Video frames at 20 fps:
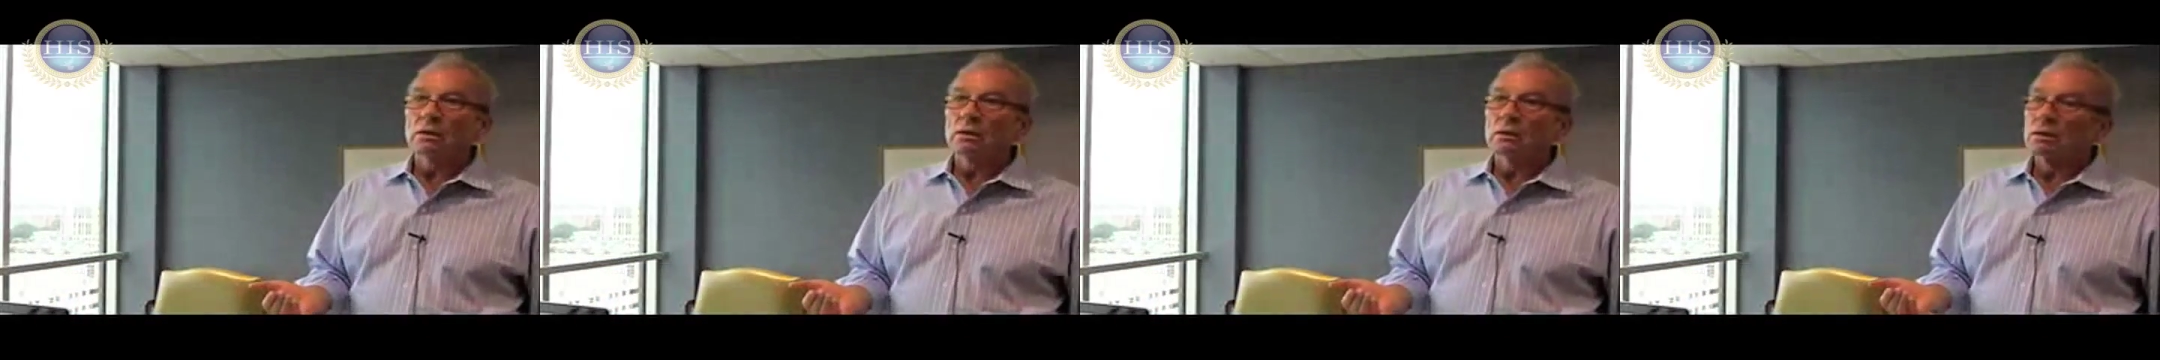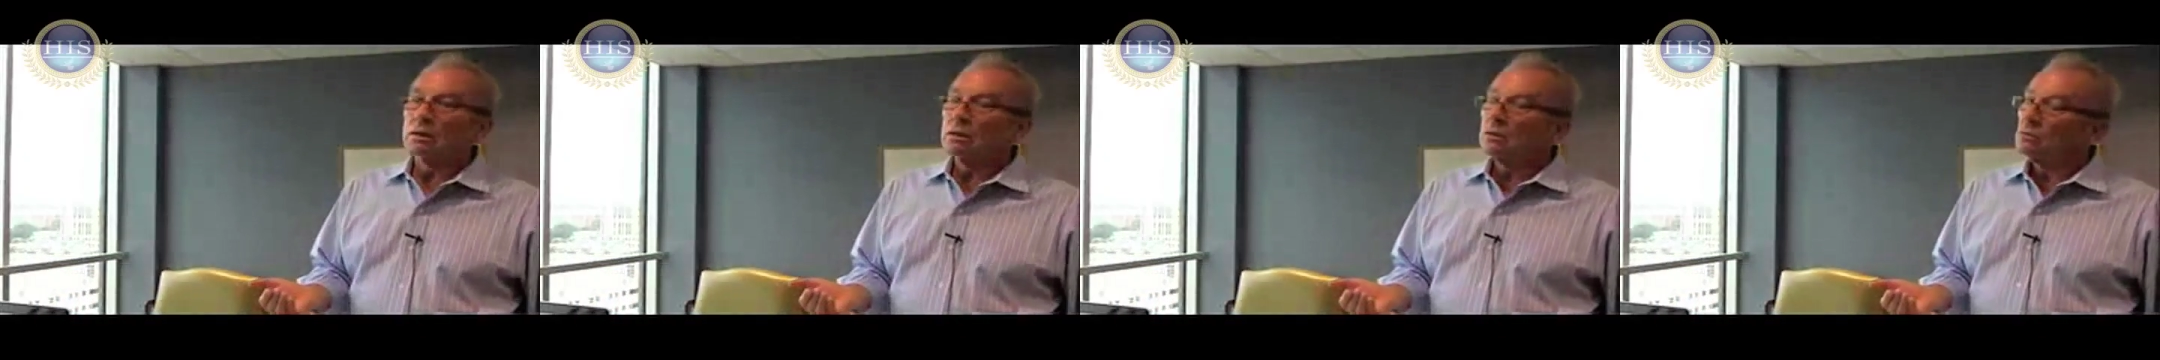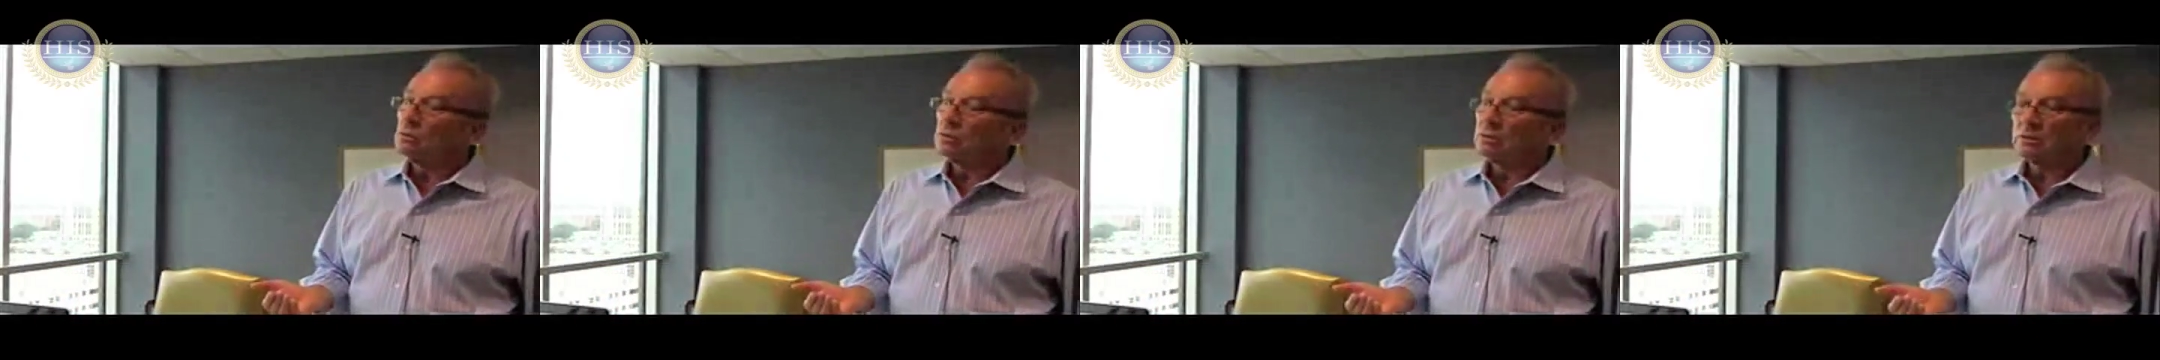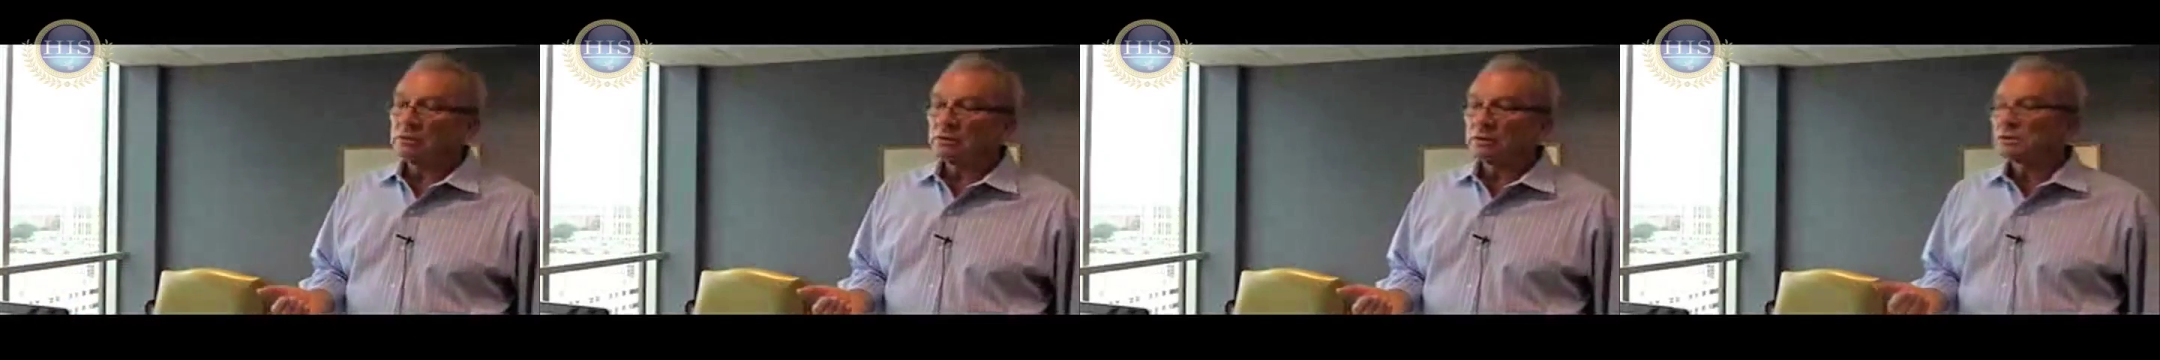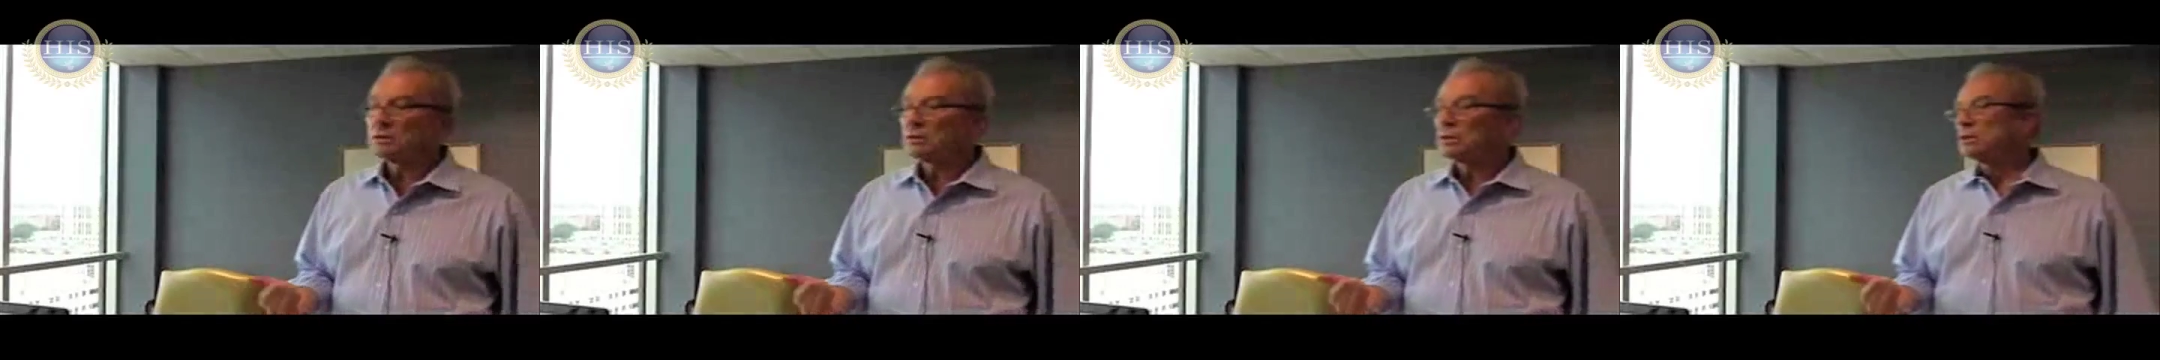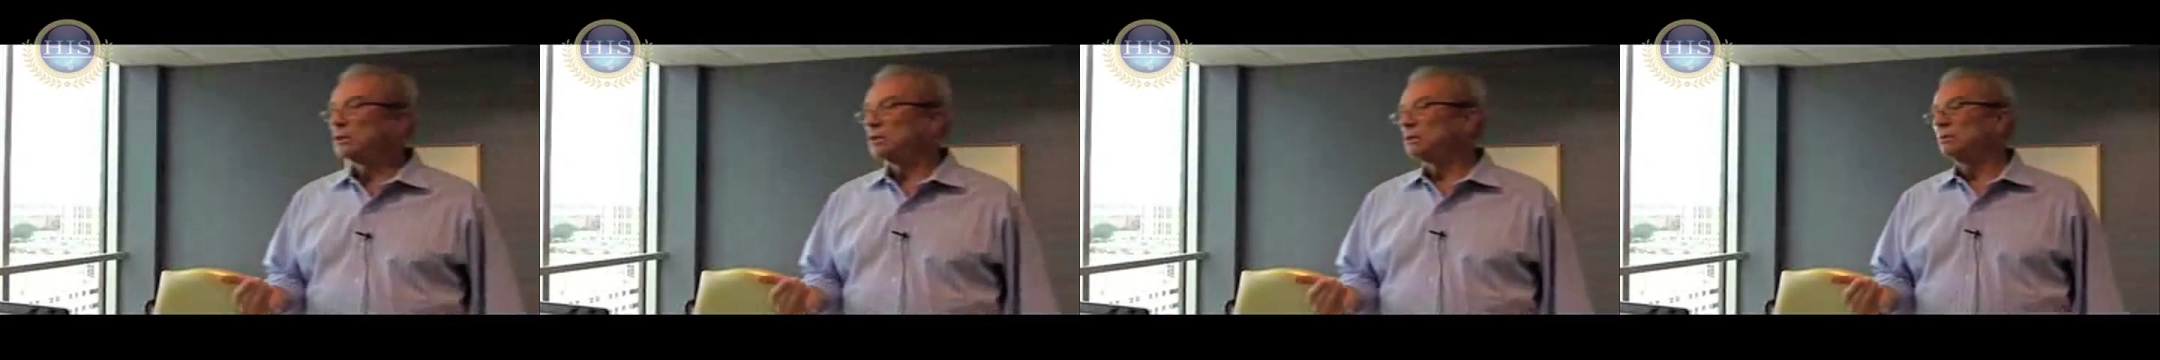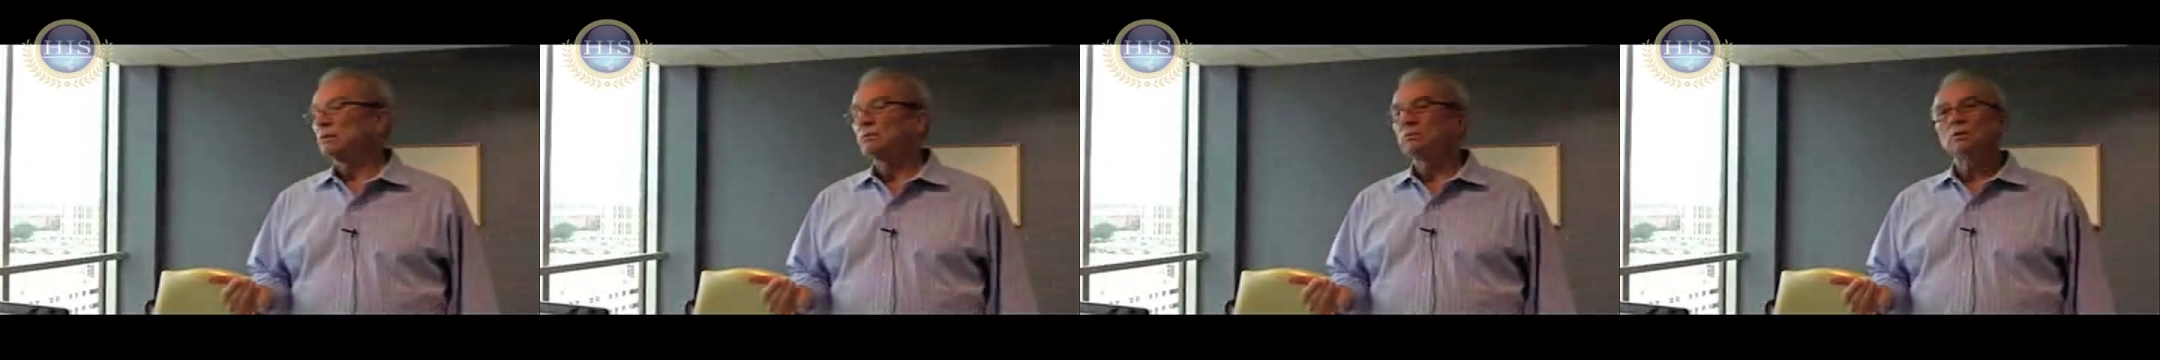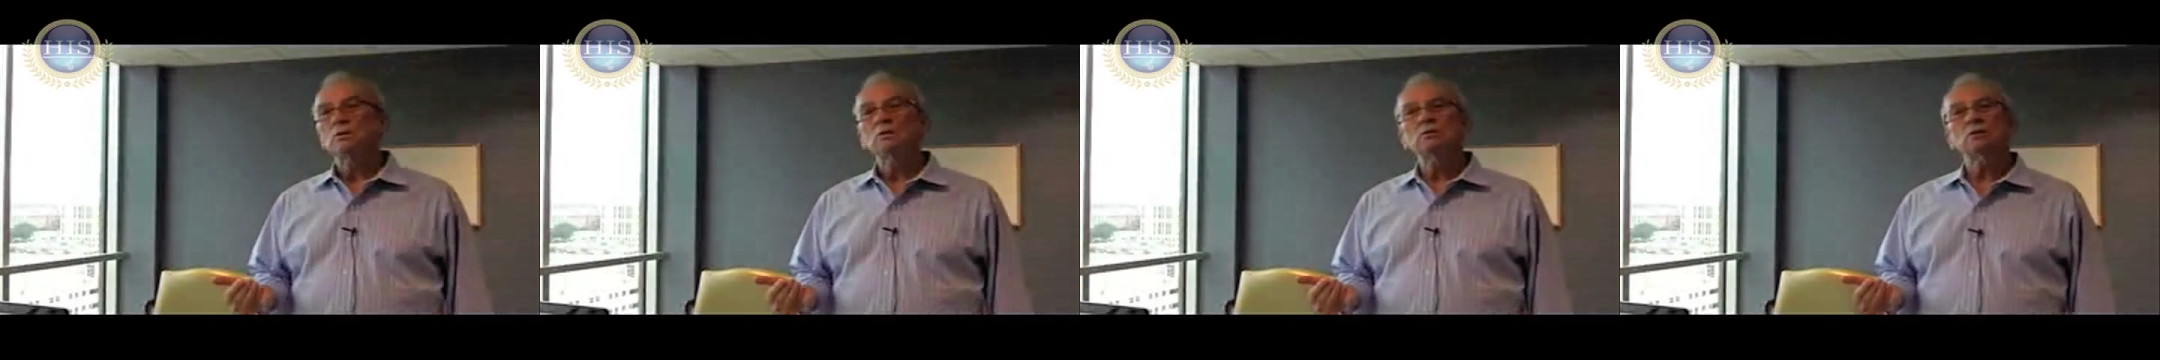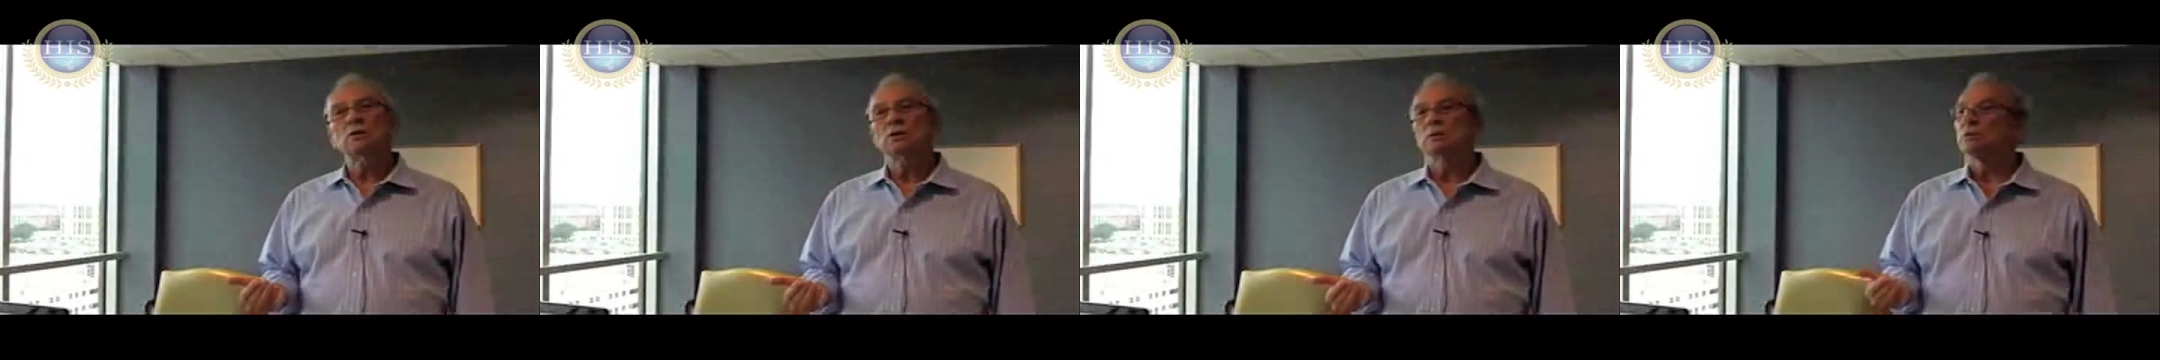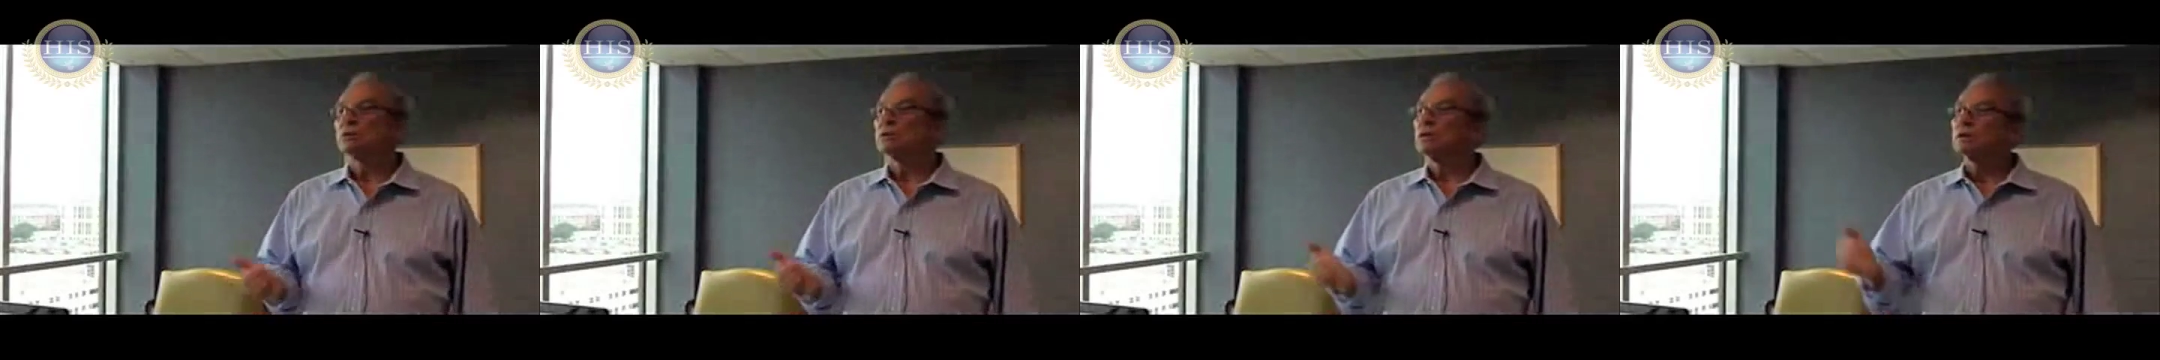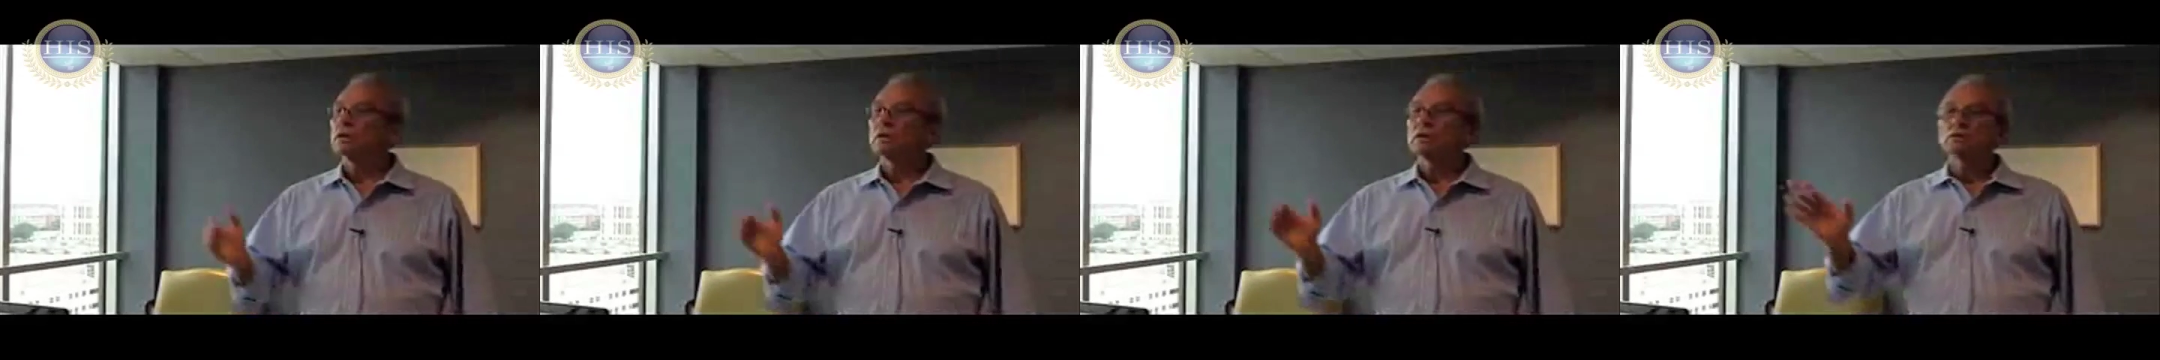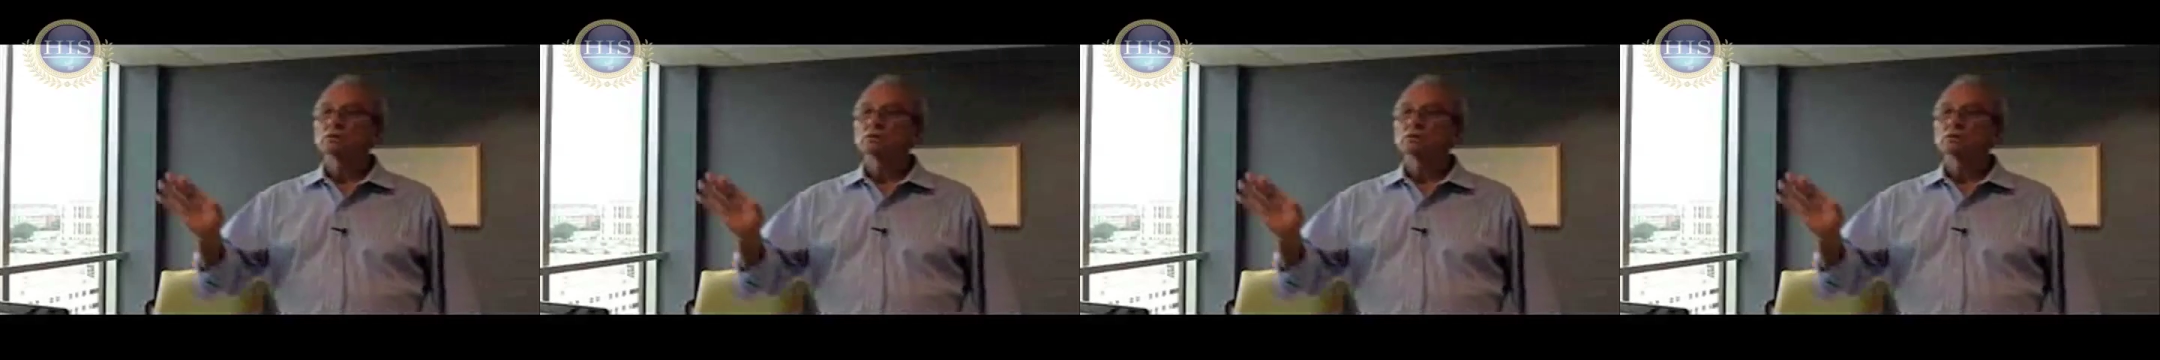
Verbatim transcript: Uh, one of the things I say to people all the time, and, and